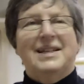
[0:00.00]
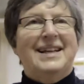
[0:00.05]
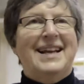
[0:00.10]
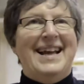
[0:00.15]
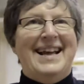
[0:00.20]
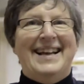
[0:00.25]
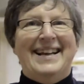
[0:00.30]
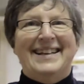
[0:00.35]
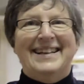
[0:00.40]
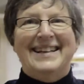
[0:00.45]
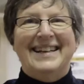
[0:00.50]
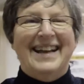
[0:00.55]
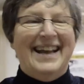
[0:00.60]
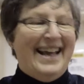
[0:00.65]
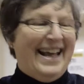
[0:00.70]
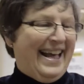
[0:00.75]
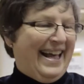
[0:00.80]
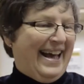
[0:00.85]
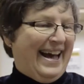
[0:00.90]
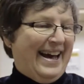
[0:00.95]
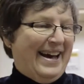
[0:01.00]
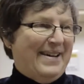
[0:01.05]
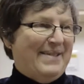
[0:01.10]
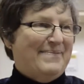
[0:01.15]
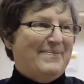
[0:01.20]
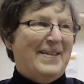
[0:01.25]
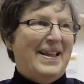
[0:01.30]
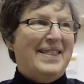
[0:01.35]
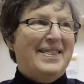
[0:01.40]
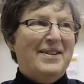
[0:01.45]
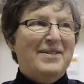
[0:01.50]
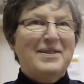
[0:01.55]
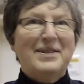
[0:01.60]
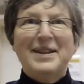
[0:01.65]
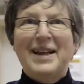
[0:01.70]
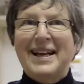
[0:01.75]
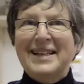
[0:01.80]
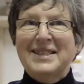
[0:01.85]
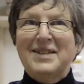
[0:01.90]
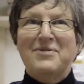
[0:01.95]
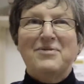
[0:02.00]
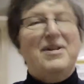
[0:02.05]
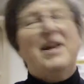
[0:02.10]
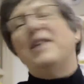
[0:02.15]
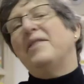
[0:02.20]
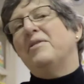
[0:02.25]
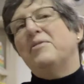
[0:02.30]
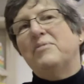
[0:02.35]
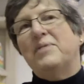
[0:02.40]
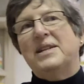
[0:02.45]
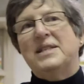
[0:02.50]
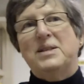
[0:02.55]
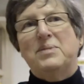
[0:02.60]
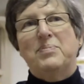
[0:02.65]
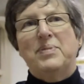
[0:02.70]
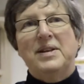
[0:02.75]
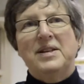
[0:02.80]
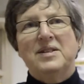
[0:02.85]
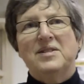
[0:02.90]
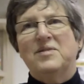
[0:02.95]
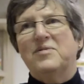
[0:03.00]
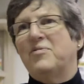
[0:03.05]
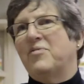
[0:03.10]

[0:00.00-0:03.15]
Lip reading: And there are lots of other recipes